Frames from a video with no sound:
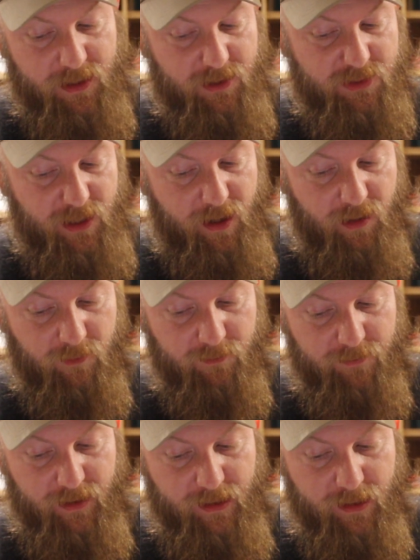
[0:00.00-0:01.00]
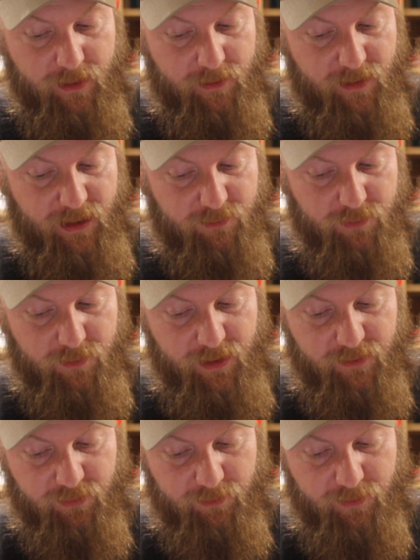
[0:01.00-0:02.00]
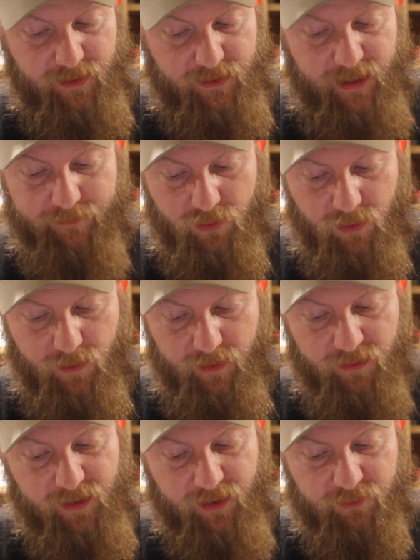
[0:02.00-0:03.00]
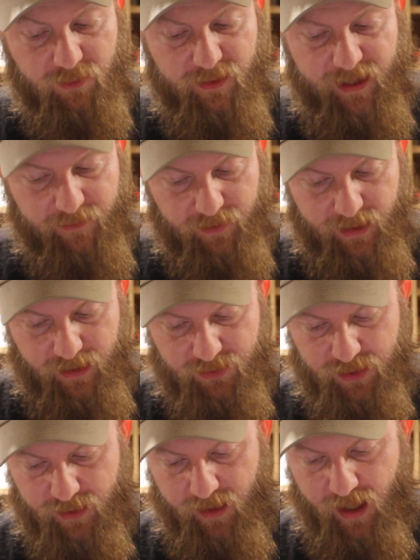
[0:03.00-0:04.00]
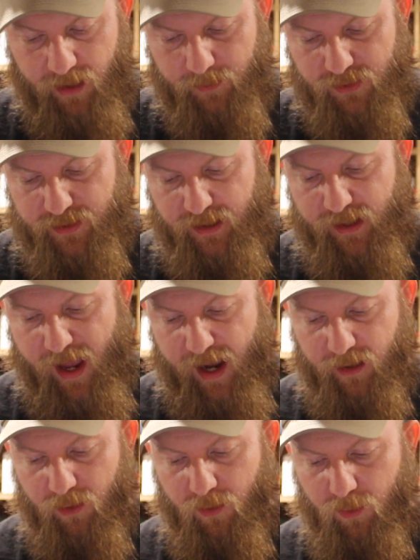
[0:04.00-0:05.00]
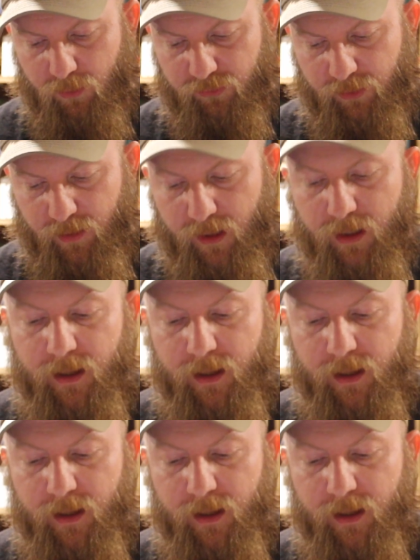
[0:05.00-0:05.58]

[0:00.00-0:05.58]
geography, natural history, naval architecture, navigation, commerce, and agriculture